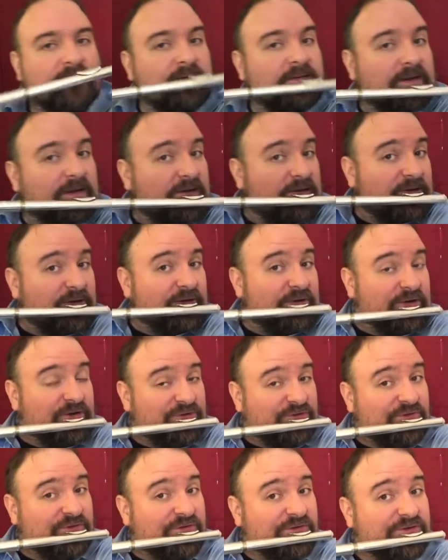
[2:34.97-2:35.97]
I
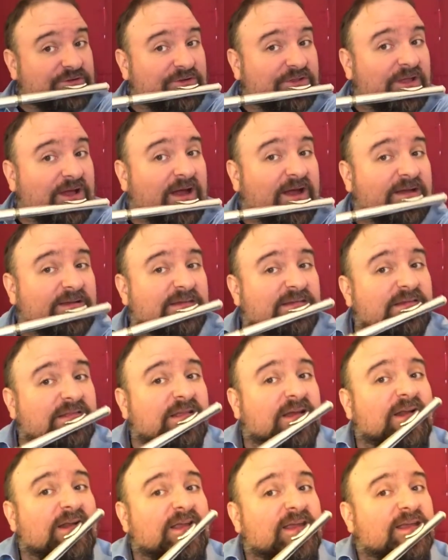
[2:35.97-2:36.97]
see this a lot. I see a
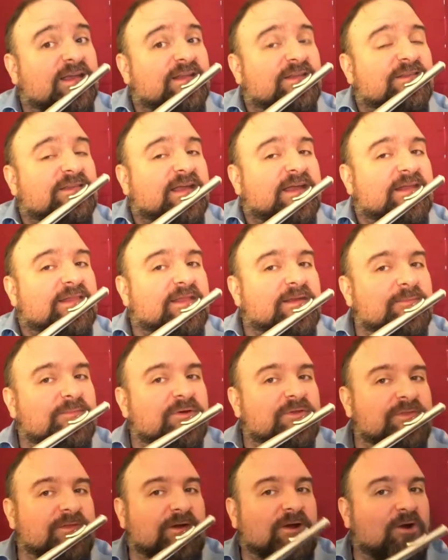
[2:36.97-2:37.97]
lot of kids, they
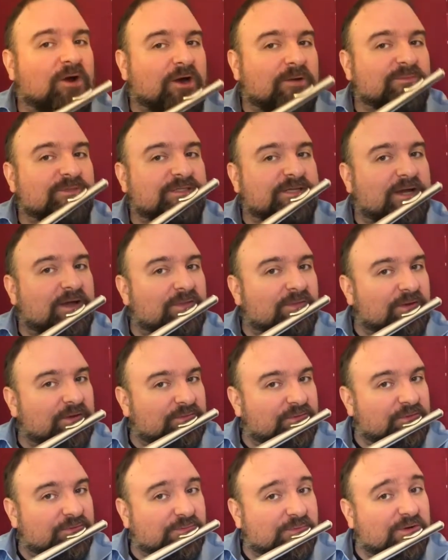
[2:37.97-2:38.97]
put their arms down like
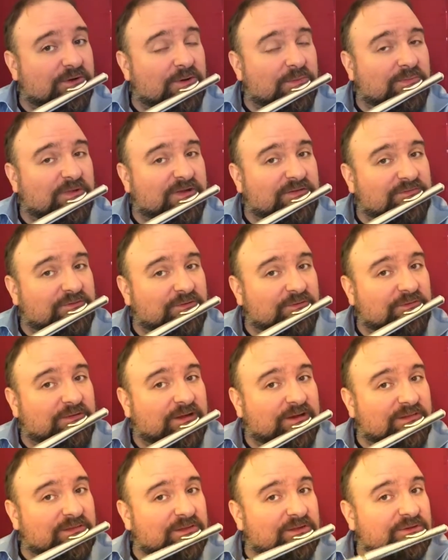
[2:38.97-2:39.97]
this. We don't play flute
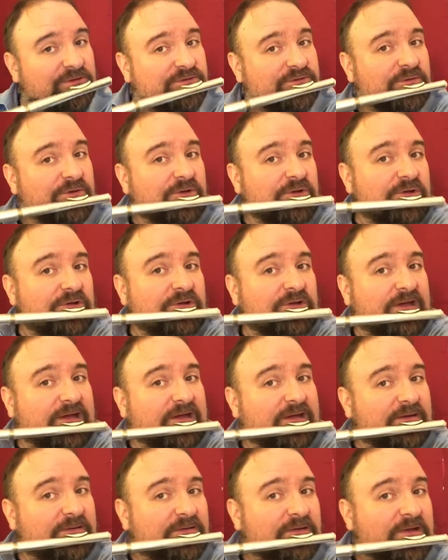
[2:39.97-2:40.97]
like this,
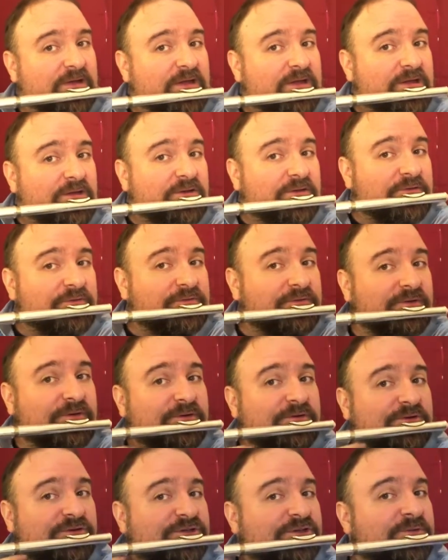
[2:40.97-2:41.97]
okay? Your
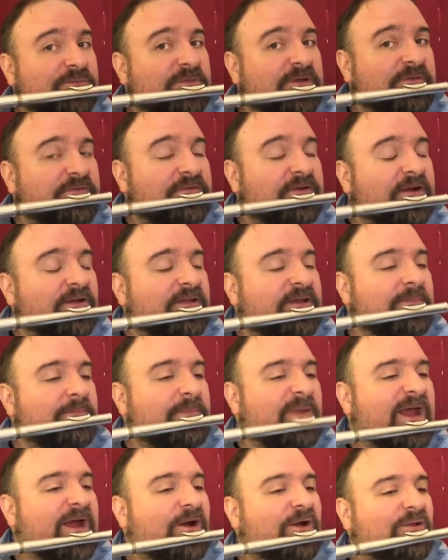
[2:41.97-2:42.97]
flute should be fairly
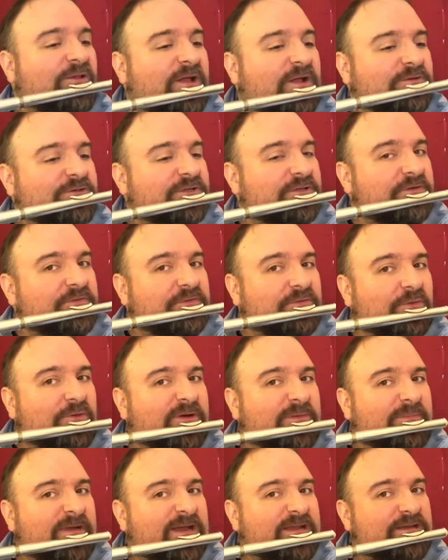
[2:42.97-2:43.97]
parallel to the floor.
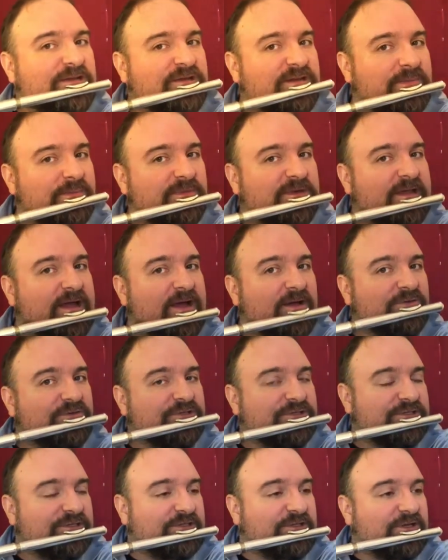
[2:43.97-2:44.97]
It might dip down
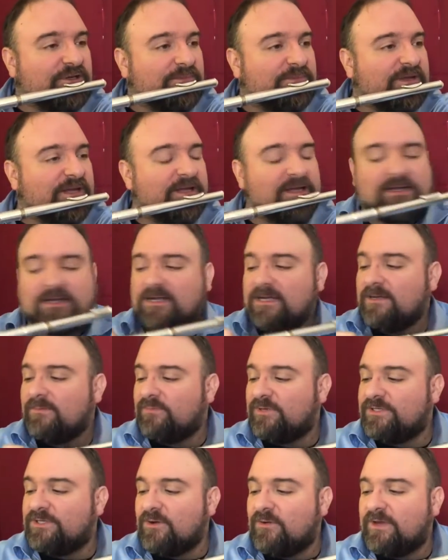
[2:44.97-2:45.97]
just a little bit,
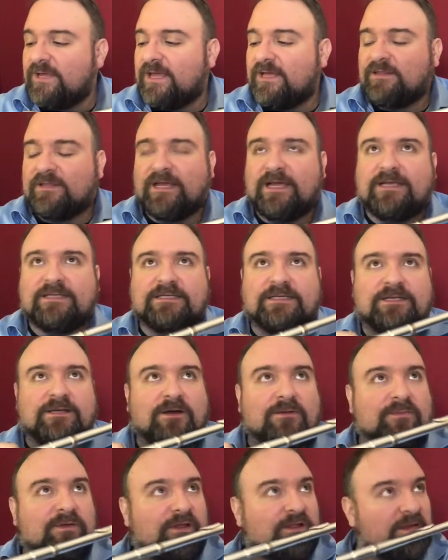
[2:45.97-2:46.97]
but don't get lazy.
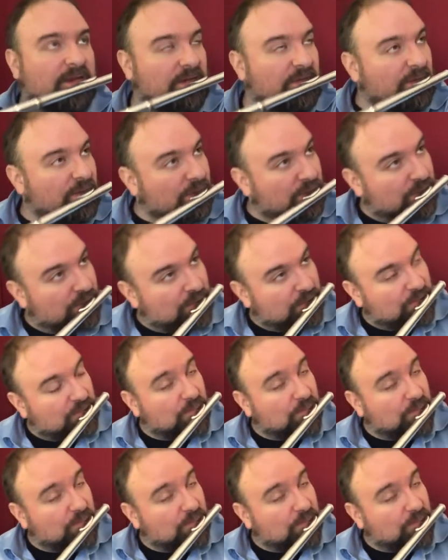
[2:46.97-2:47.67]
Don't be like, ugh.